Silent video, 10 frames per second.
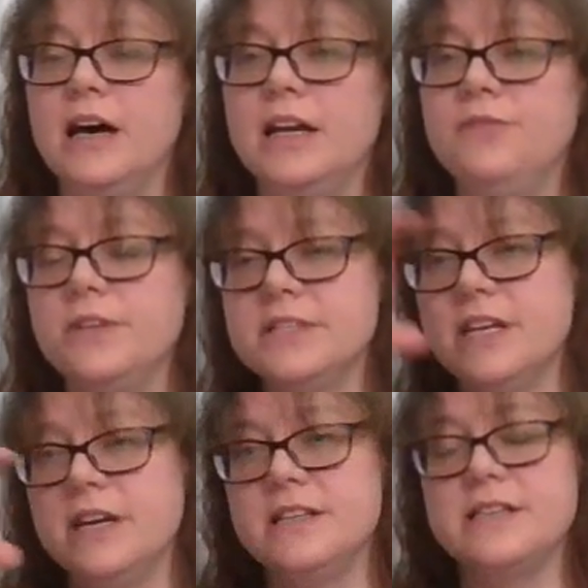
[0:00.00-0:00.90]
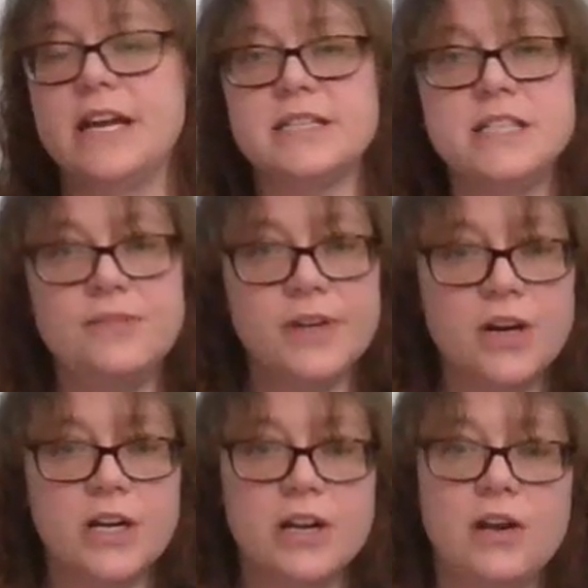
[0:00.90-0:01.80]
if it's a scientific
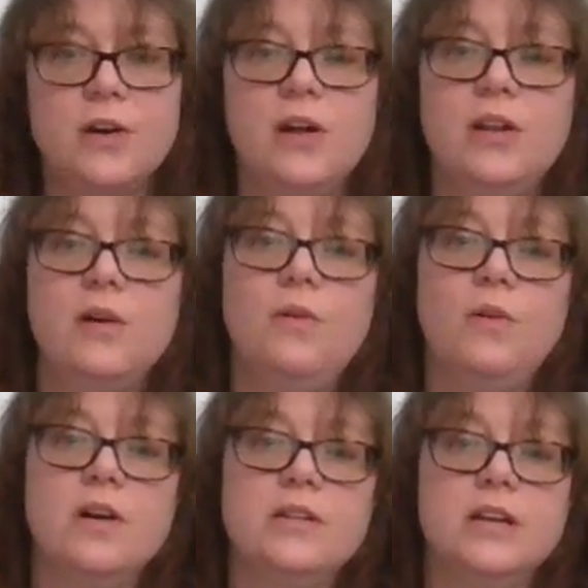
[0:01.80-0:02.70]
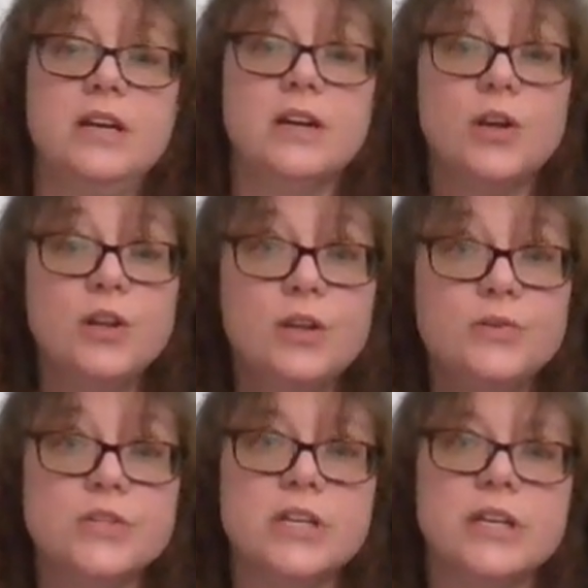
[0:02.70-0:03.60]
article, or the
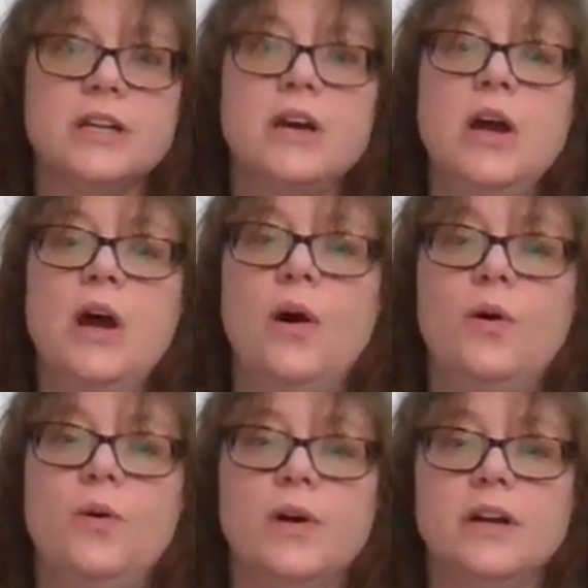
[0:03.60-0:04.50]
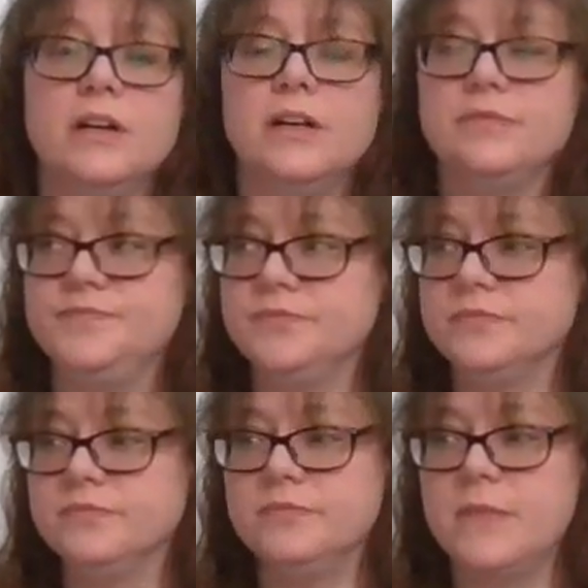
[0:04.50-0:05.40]
conclusion, or
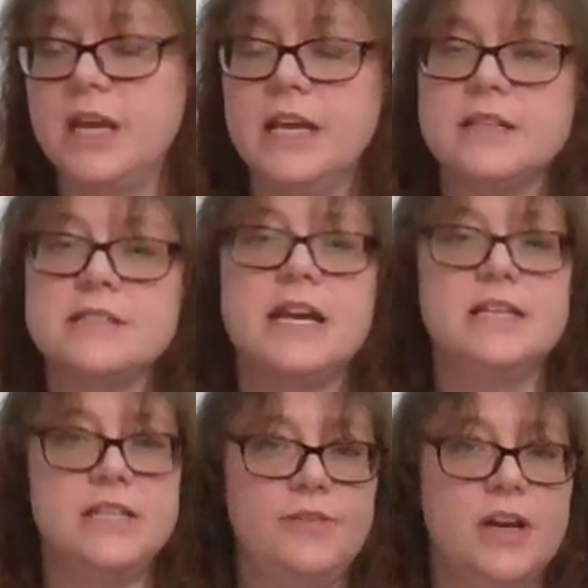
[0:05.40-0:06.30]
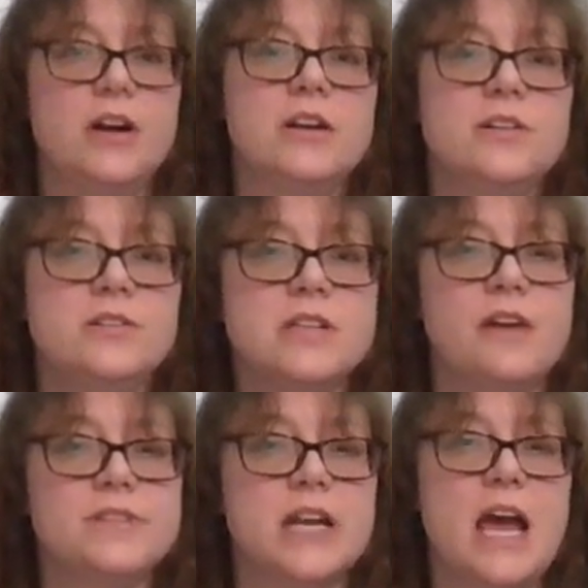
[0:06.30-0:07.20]
again, scientific articles
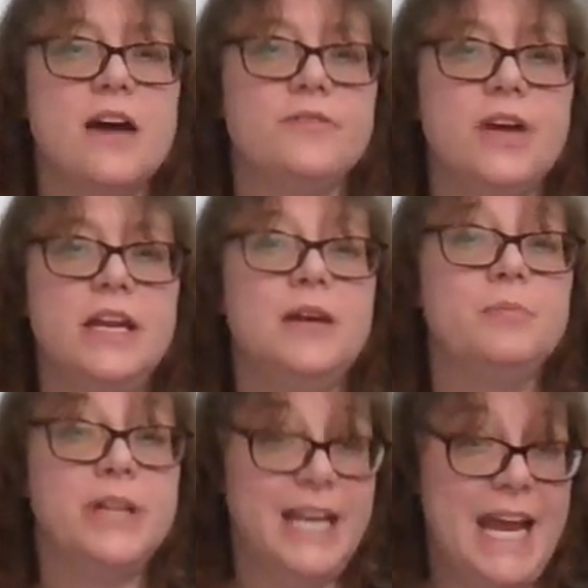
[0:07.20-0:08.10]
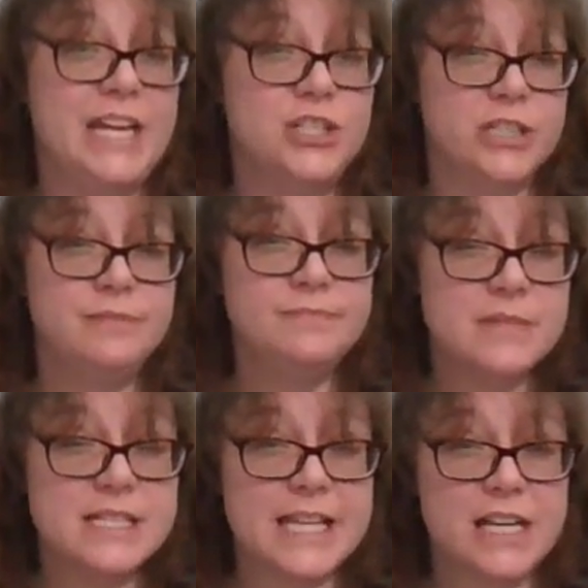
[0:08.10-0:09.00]
often have implication
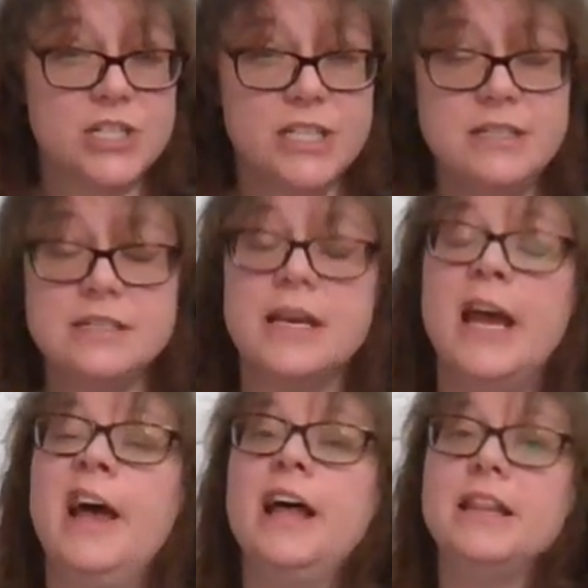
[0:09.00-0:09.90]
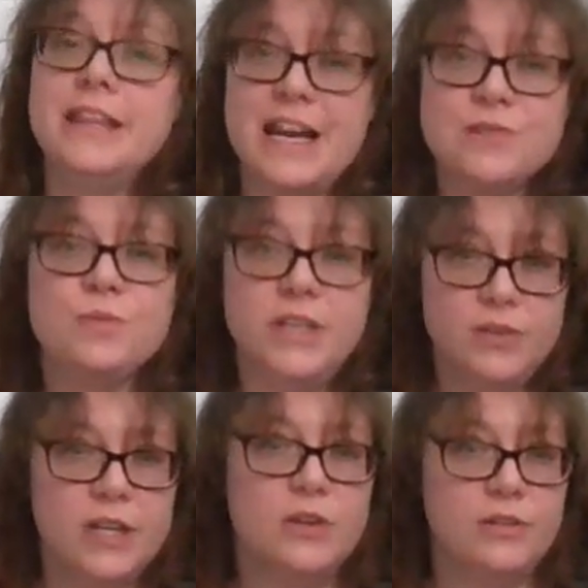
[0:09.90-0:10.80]
sections. That's where you
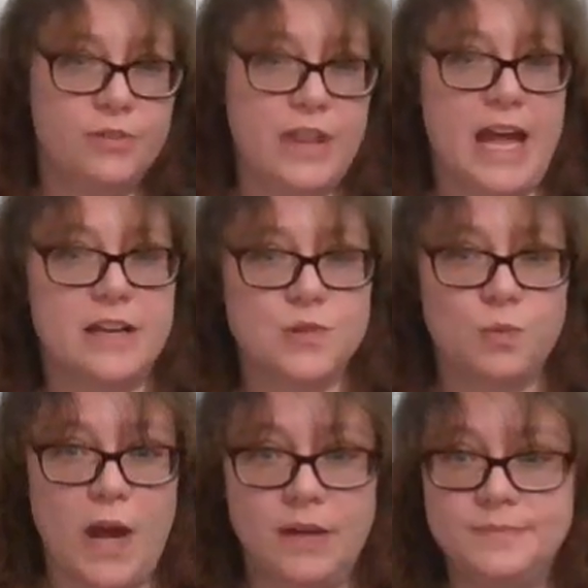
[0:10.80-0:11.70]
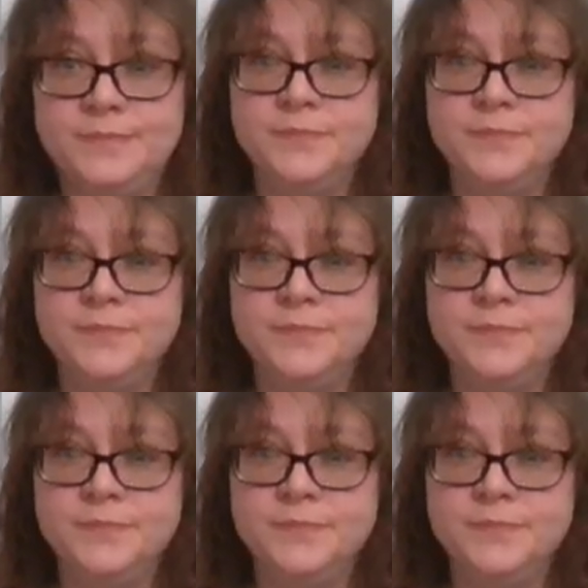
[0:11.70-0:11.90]
can look for that as well.